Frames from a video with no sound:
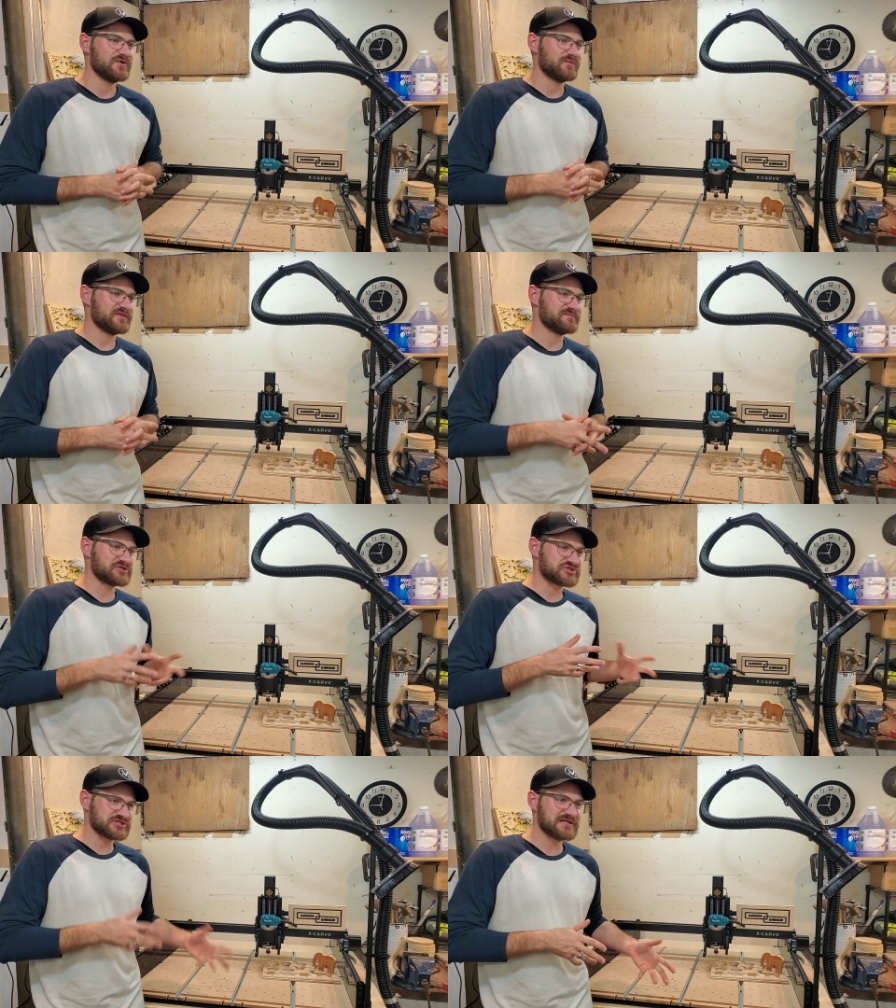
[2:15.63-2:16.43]
with a
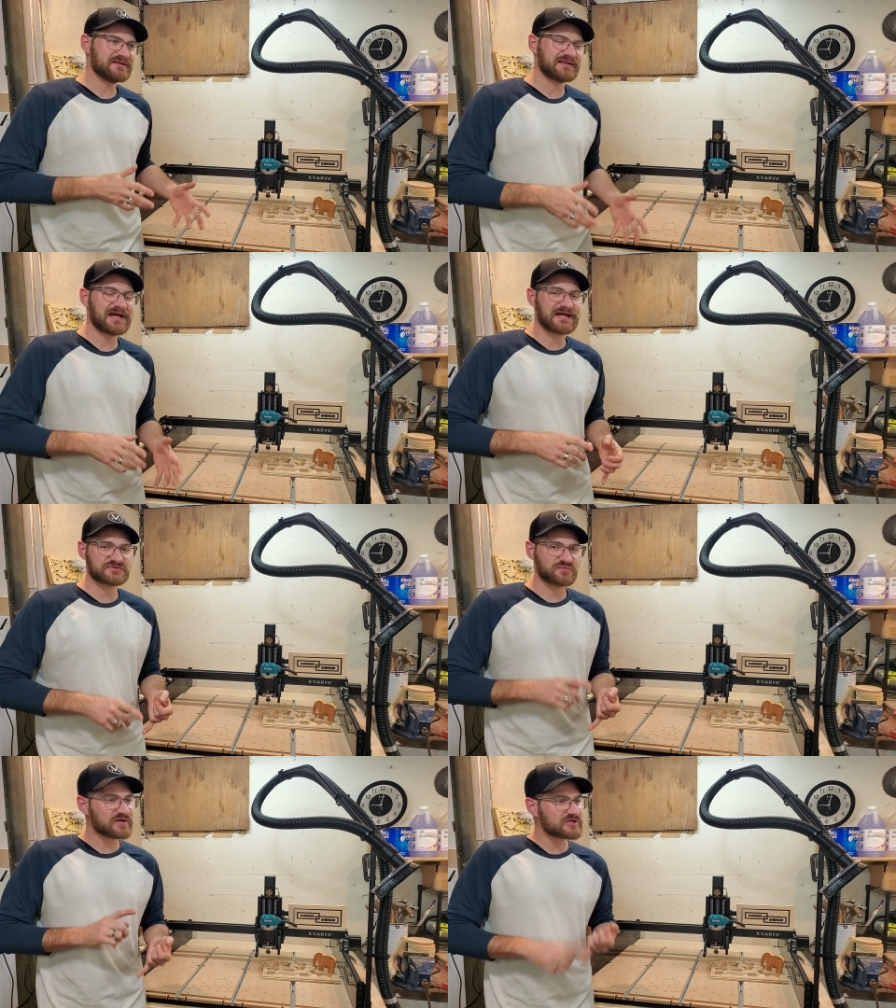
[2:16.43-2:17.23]
machine that has
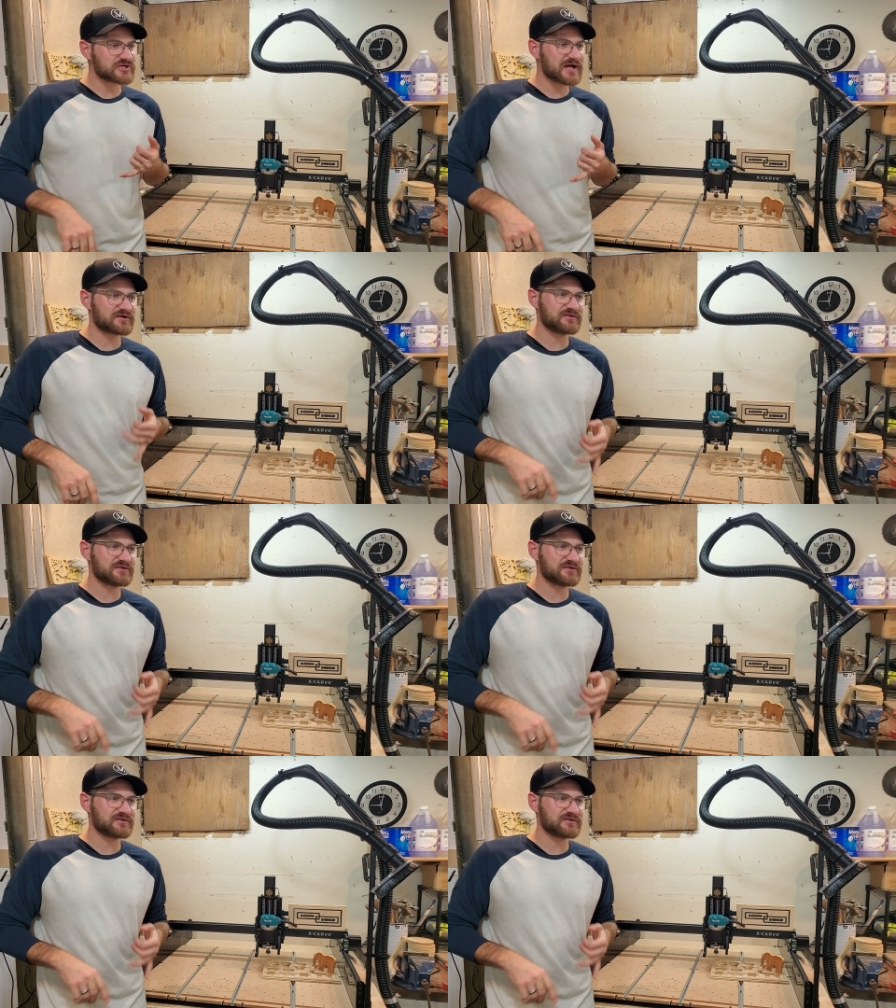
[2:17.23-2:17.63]
one, a track